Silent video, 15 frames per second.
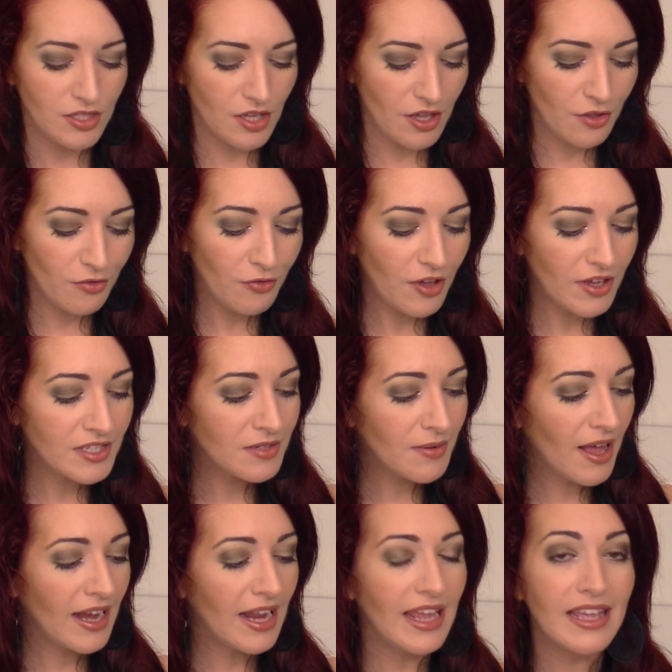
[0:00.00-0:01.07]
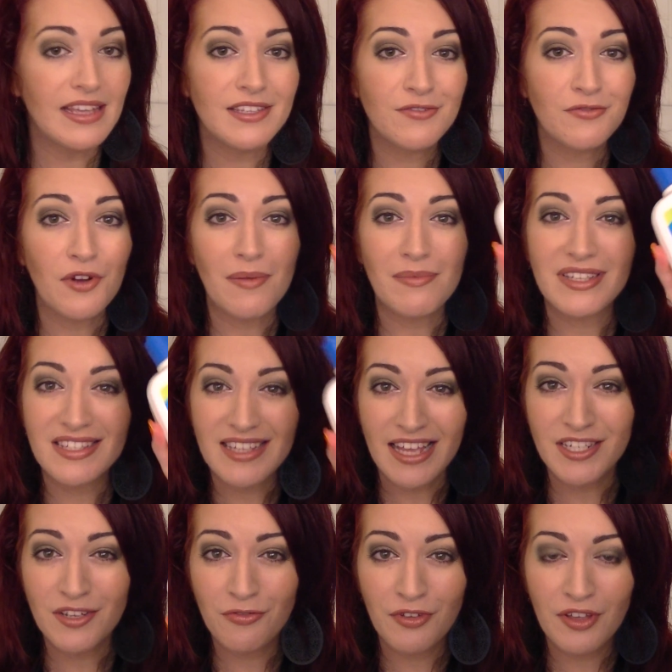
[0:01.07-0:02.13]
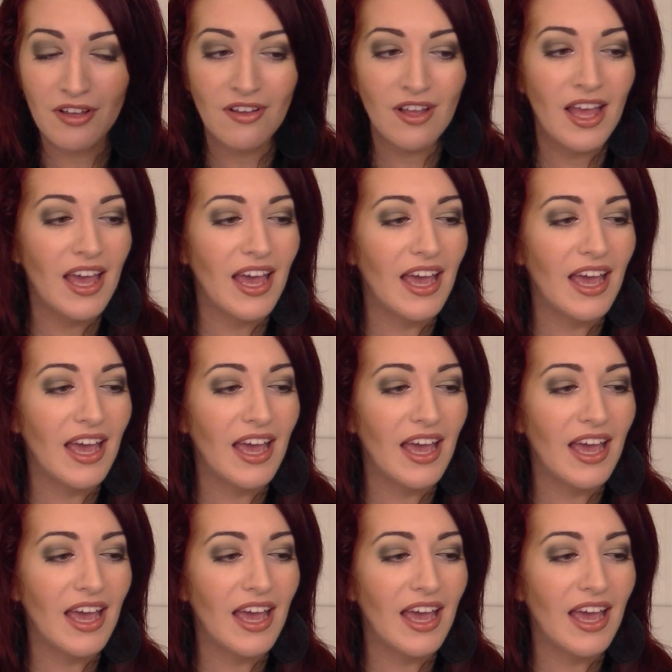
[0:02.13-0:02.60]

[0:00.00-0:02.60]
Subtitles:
So the first one is from Cetaphil,